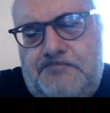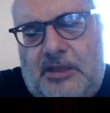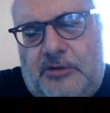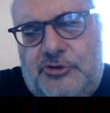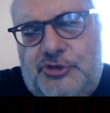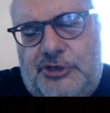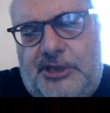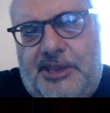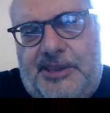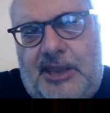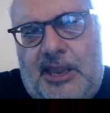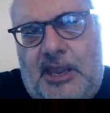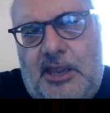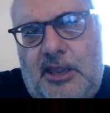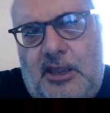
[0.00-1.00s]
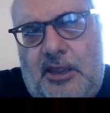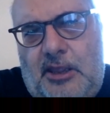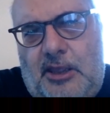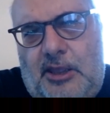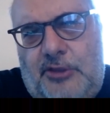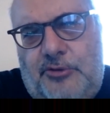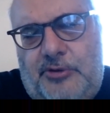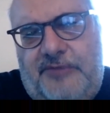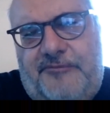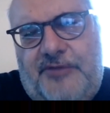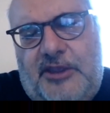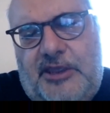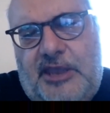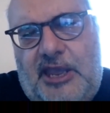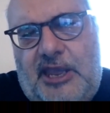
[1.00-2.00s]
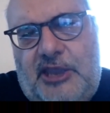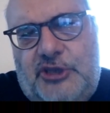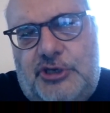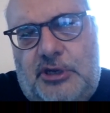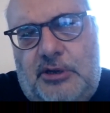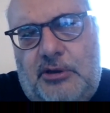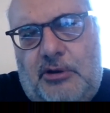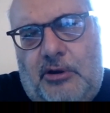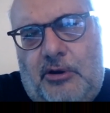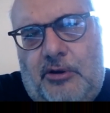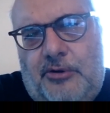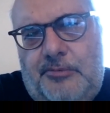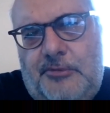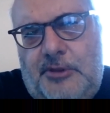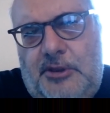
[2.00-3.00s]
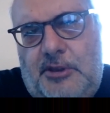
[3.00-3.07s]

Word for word: how should I say, unification or